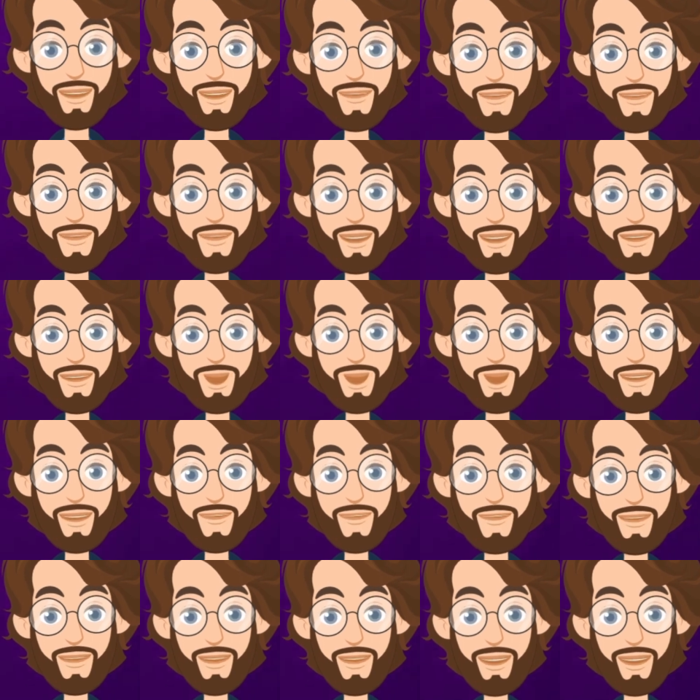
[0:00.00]
than us in
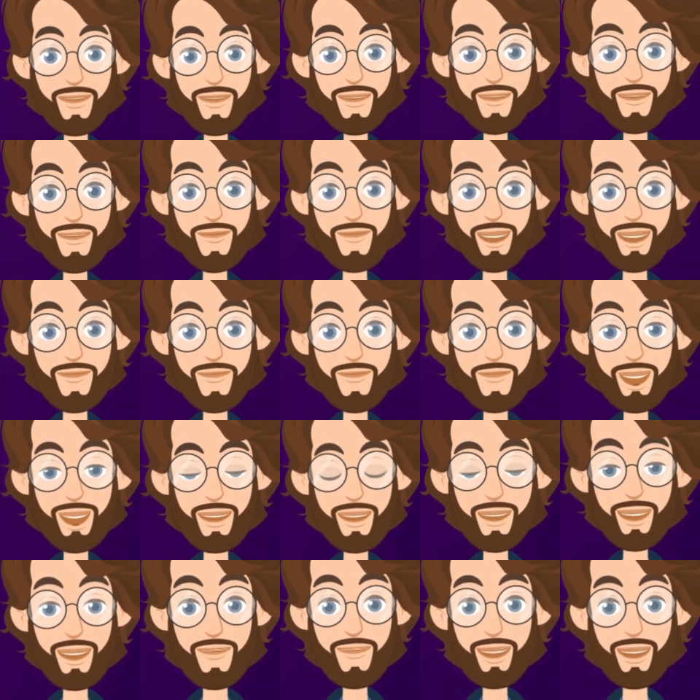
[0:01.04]
a certain aspect of
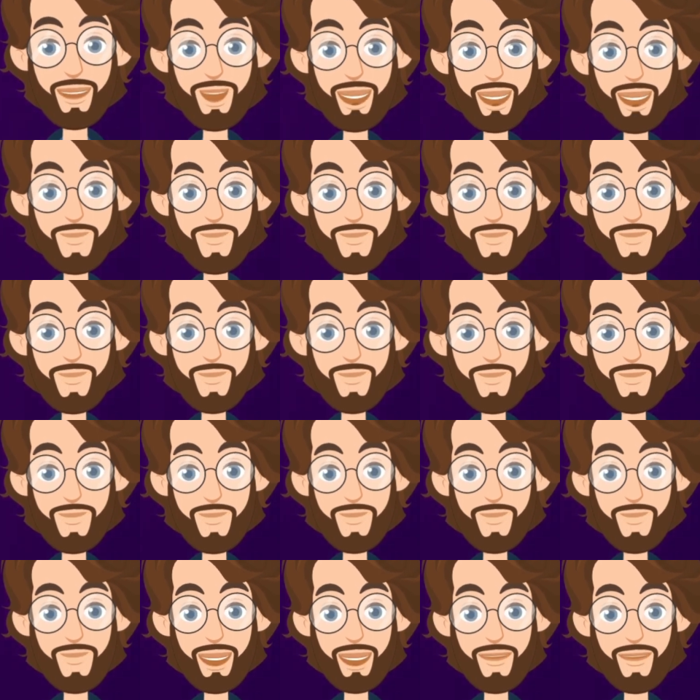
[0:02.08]
life.
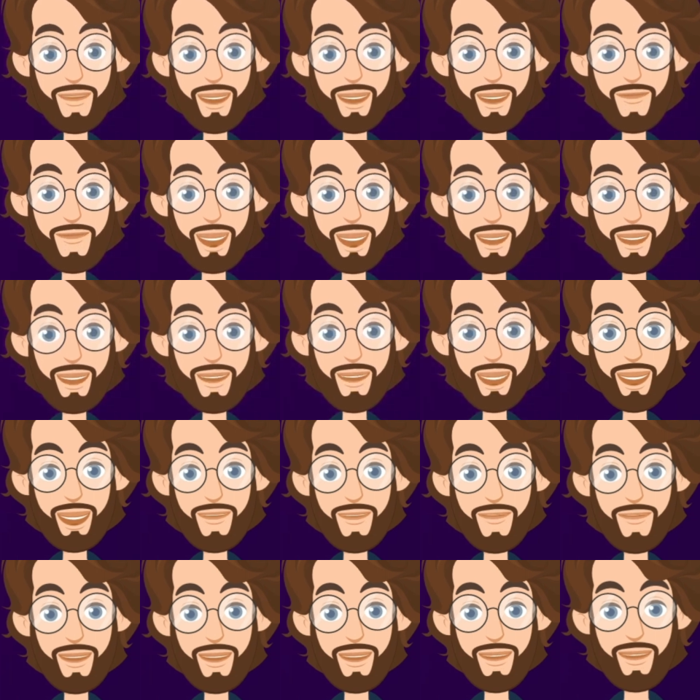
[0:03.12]
This type of
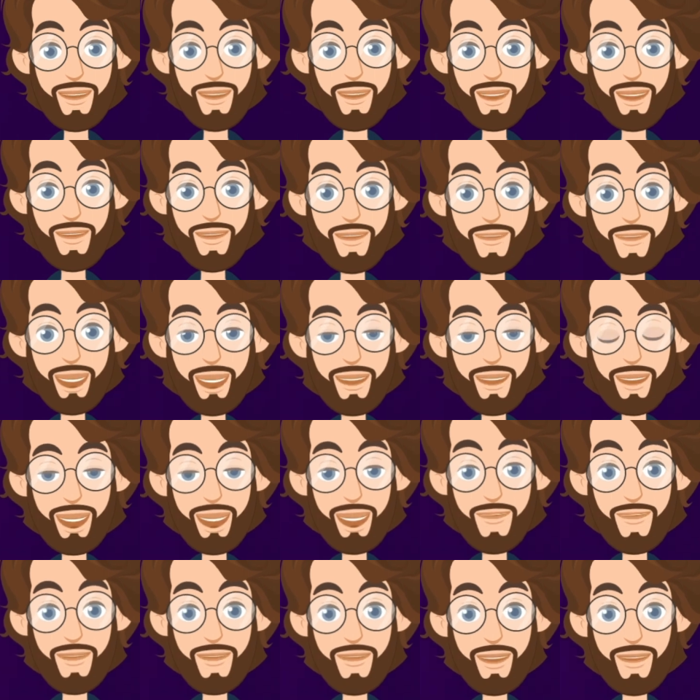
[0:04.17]
comparison can lead to
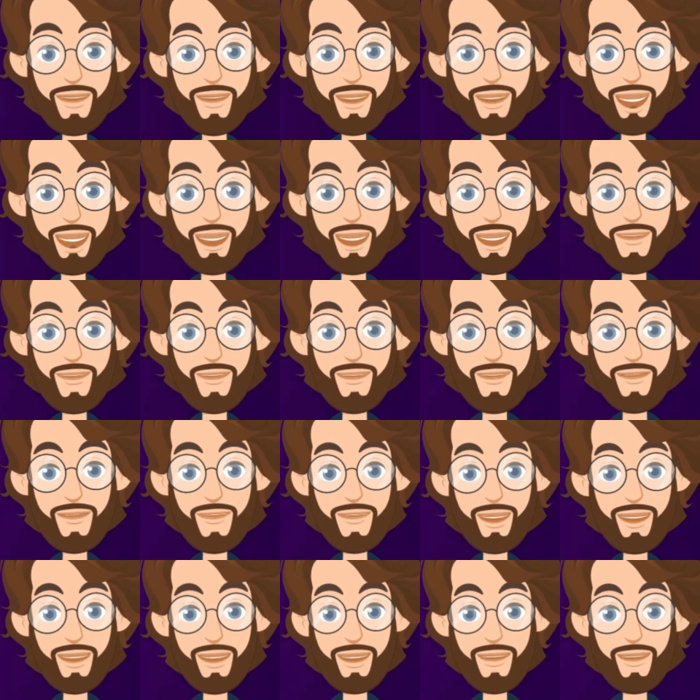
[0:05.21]
feelings of
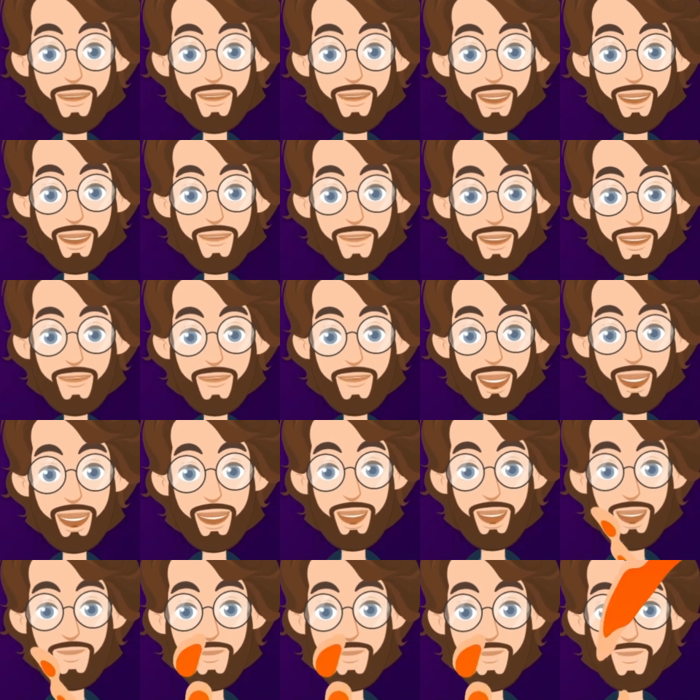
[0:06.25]
superiority and
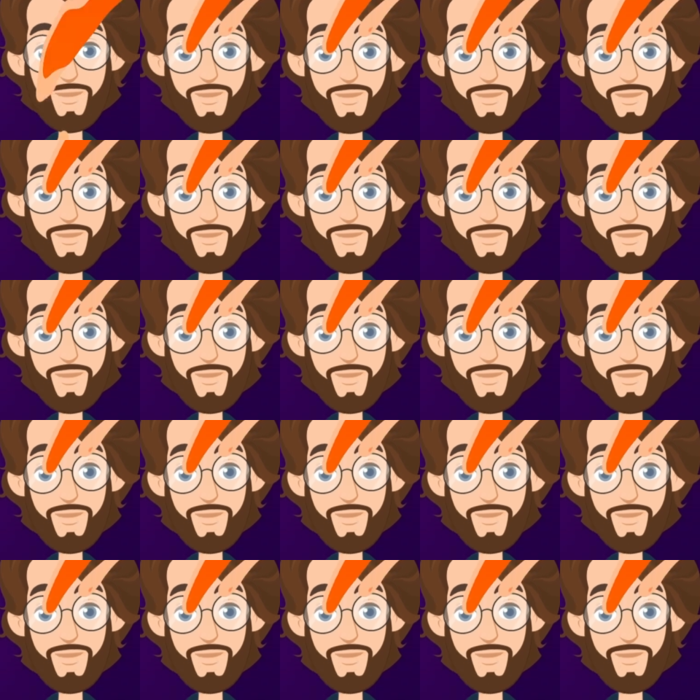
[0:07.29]
overconfidence.